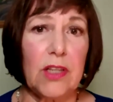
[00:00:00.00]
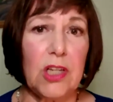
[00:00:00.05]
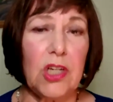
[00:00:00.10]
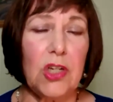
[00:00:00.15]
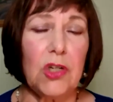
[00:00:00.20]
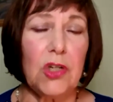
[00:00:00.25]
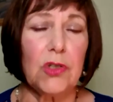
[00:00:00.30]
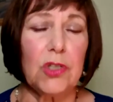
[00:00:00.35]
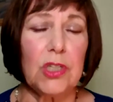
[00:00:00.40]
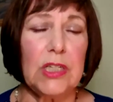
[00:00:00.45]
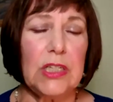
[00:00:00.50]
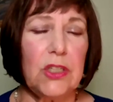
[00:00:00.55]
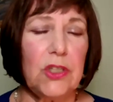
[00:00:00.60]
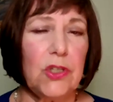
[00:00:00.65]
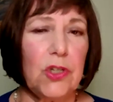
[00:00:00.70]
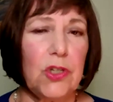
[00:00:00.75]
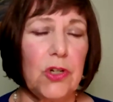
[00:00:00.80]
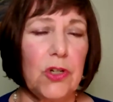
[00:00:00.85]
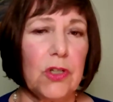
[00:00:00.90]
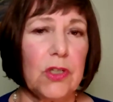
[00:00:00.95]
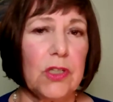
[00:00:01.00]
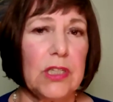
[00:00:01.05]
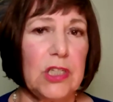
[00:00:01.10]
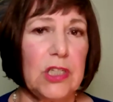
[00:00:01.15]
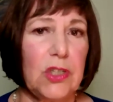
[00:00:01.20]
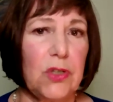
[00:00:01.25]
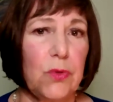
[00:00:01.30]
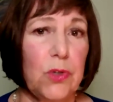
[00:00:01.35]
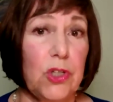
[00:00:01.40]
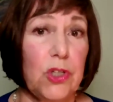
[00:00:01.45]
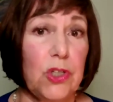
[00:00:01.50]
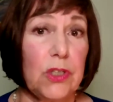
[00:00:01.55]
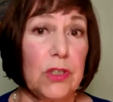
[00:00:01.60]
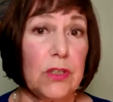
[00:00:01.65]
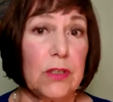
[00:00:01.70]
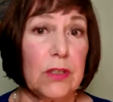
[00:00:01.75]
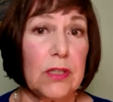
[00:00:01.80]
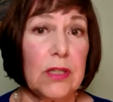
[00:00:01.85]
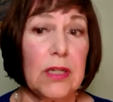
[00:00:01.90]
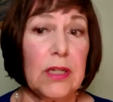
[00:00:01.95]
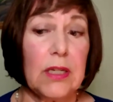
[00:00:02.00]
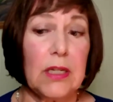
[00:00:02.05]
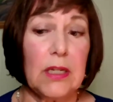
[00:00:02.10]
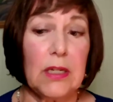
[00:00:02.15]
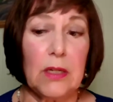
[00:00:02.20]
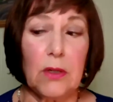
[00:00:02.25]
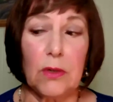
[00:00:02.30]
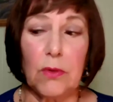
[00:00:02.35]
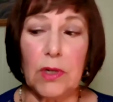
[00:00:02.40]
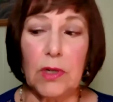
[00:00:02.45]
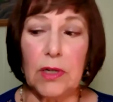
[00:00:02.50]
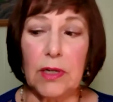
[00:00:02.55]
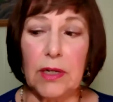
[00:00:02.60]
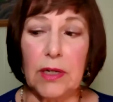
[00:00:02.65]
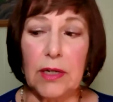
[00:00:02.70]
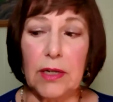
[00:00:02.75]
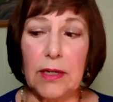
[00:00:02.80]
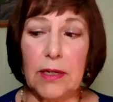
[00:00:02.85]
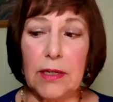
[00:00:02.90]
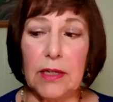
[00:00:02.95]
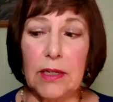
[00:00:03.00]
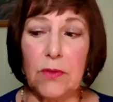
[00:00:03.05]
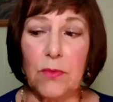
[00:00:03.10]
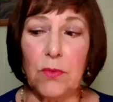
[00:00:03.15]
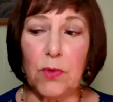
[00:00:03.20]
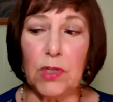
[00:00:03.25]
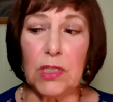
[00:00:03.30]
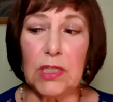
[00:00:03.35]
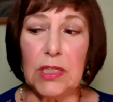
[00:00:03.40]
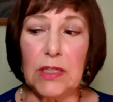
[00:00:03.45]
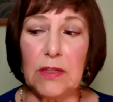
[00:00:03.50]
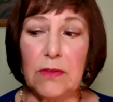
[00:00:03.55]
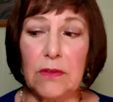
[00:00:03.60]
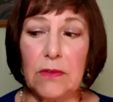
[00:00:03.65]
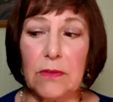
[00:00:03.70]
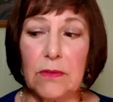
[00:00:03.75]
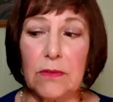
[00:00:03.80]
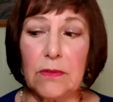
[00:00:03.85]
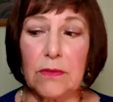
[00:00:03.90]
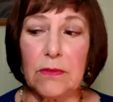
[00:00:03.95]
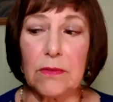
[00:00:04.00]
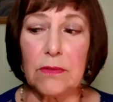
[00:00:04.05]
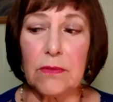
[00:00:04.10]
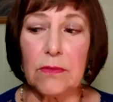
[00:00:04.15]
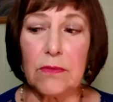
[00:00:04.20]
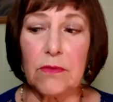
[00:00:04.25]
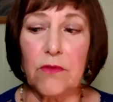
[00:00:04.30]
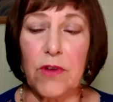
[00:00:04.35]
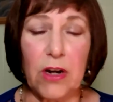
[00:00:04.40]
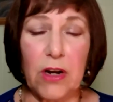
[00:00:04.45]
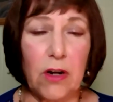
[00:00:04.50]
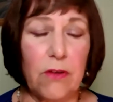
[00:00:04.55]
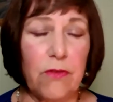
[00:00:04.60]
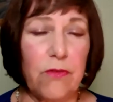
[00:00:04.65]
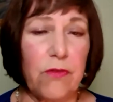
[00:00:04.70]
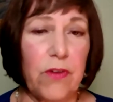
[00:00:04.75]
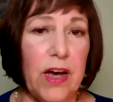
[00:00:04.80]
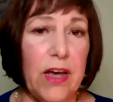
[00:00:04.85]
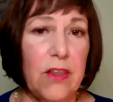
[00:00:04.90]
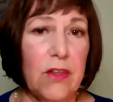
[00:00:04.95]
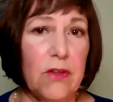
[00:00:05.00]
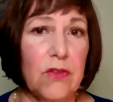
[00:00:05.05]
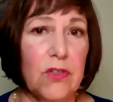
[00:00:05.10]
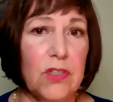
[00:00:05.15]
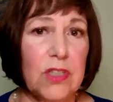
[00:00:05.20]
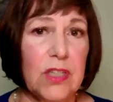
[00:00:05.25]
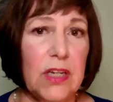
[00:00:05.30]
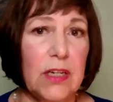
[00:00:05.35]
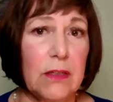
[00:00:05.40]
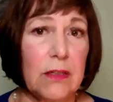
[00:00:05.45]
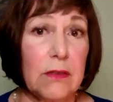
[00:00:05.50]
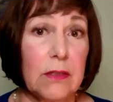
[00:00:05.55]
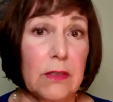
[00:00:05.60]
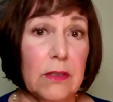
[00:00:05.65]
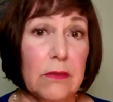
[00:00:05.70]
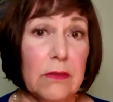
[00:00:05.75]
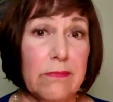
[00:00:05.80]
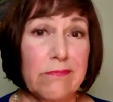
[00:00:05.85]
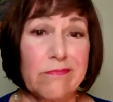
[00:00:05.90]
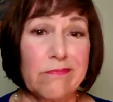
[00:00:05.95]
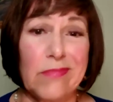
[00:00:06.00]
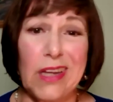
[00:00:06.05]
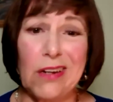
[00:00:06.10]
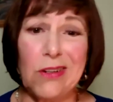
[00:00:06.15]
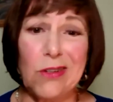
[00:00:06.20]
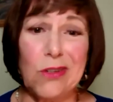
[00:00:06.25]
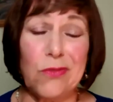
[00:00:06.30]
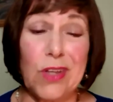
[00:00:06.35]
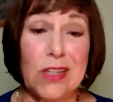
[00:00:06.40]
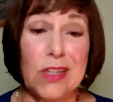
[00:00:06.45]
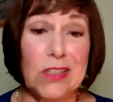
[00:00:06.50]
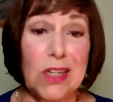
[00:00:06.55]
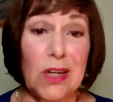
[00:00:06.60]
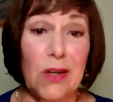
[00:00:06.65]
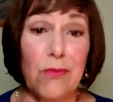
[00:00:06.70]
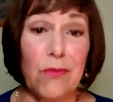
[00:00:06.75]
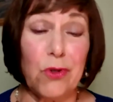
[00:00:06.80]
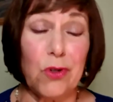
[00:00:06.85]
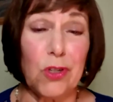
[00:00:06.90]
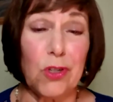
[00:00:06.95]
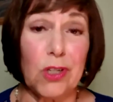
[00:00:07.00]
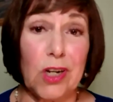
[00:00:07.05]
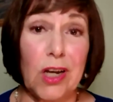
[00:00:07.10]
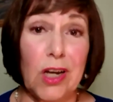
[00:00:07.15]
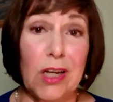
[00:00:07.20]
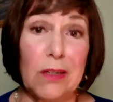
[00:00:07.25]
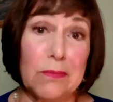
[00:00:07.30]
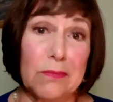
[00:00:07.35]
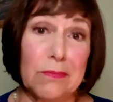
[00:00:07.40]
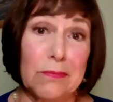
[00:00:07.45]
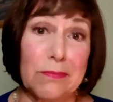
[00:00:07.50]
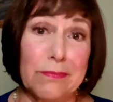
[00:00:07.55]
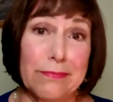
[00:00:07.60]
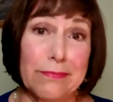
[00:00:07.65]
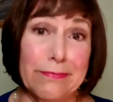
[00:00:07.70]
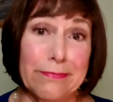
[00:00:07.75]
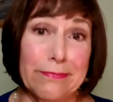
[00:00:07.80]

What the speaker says: I think your internal intuition can really verify those things. I don't know if that's helpful or not.